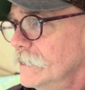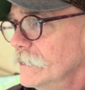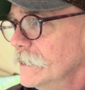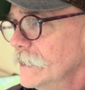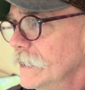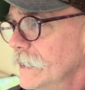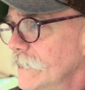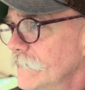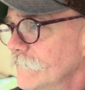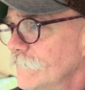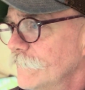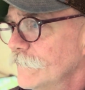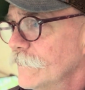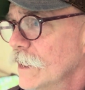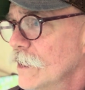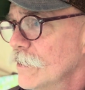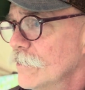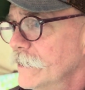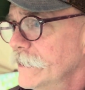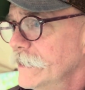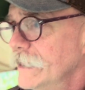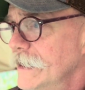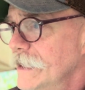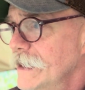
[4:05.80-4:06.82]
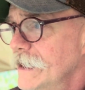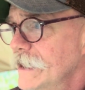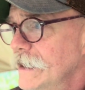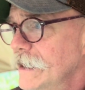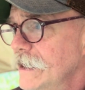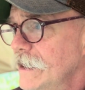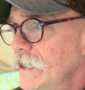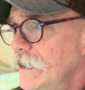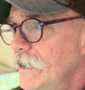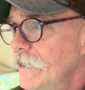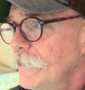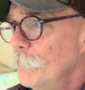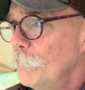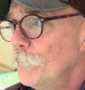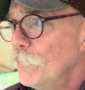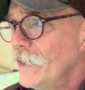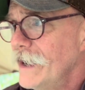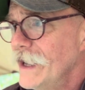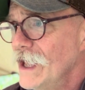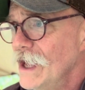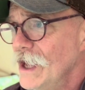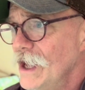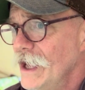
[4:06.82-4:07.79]
and flowing
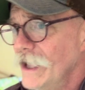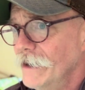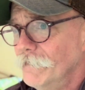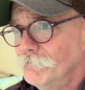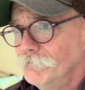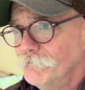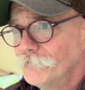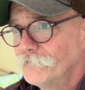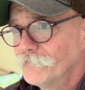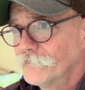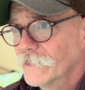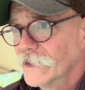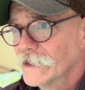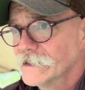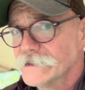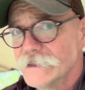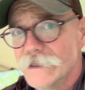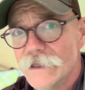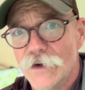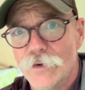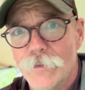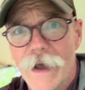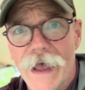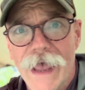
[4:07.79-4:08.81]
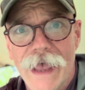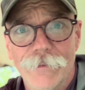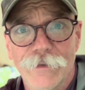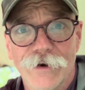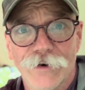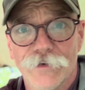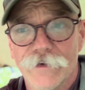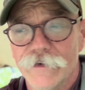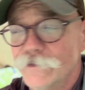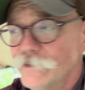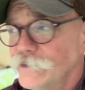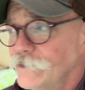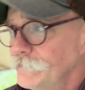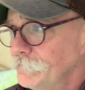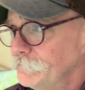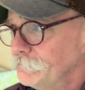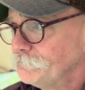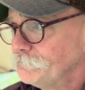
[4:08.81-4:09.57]
pretty good. It's Little Miami River.